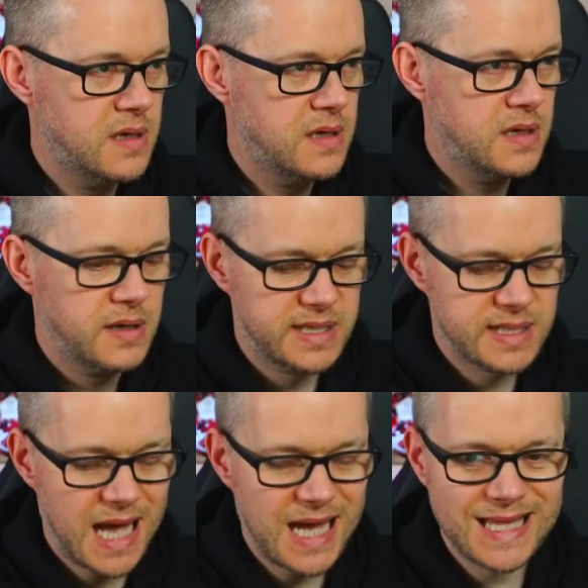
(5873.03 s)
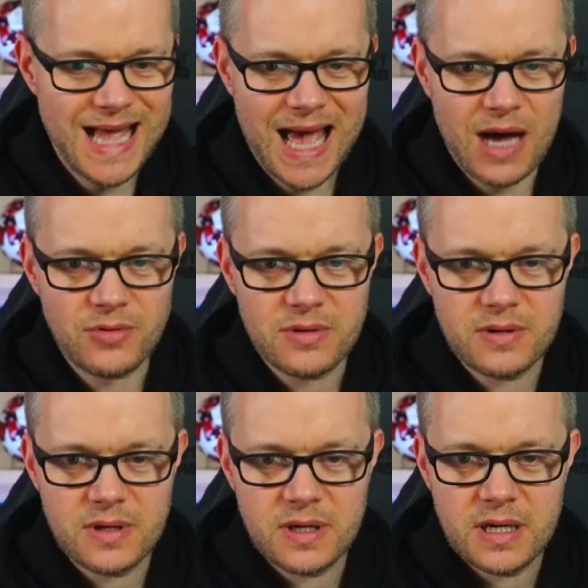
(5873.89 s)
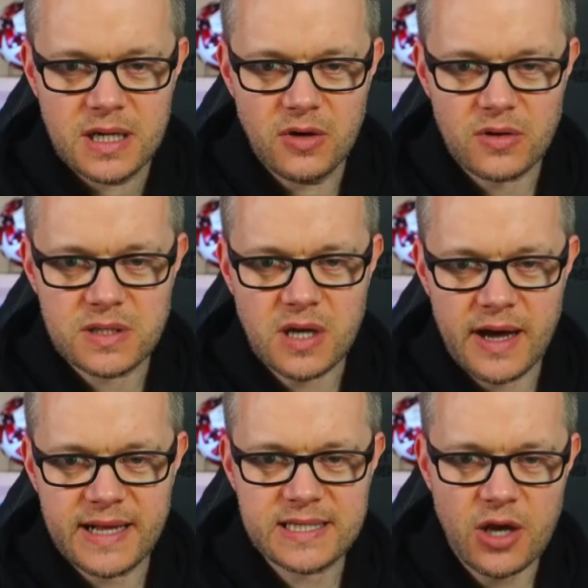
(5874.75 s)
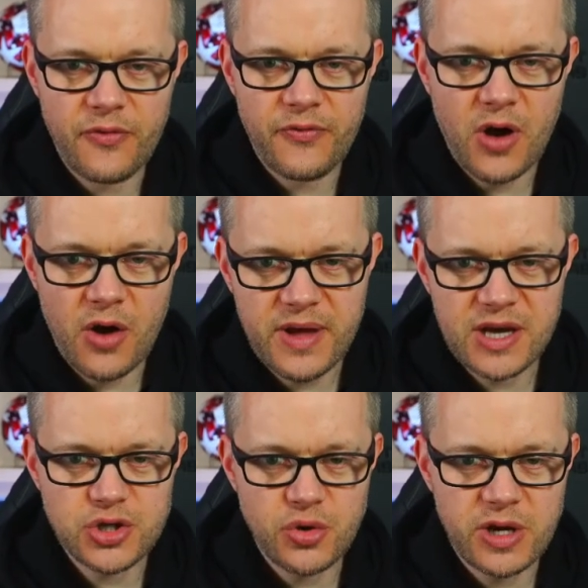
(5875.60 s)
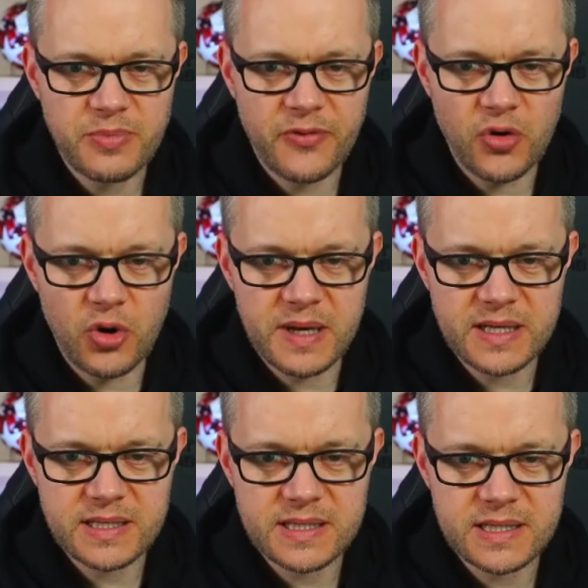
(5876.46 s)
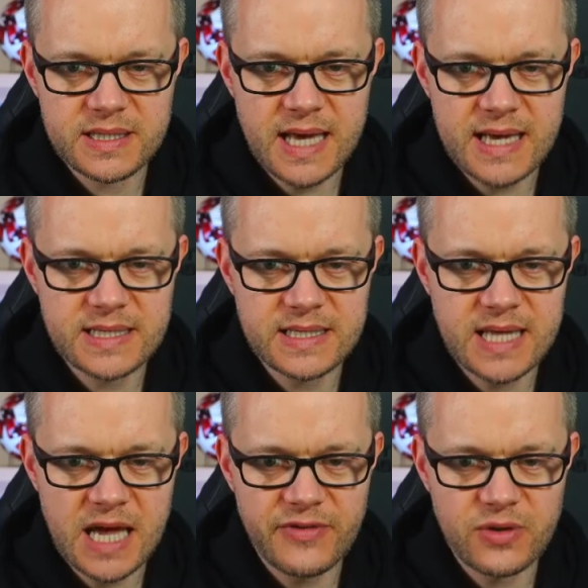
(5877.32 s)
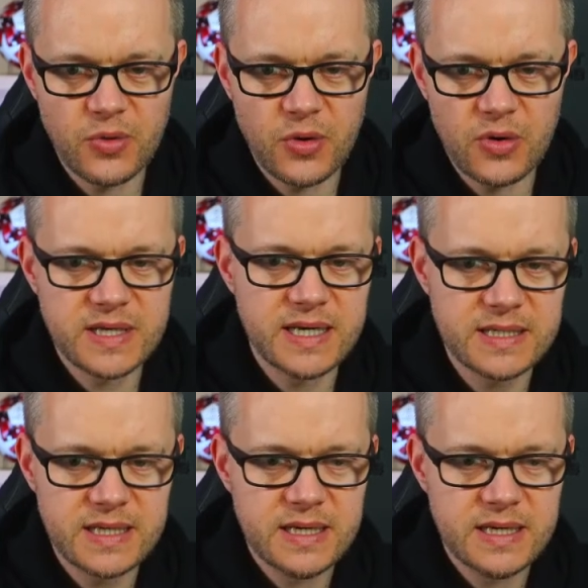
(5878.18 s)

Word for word: He stayed down. Look tidy so far, reassuring performance, says David Waters.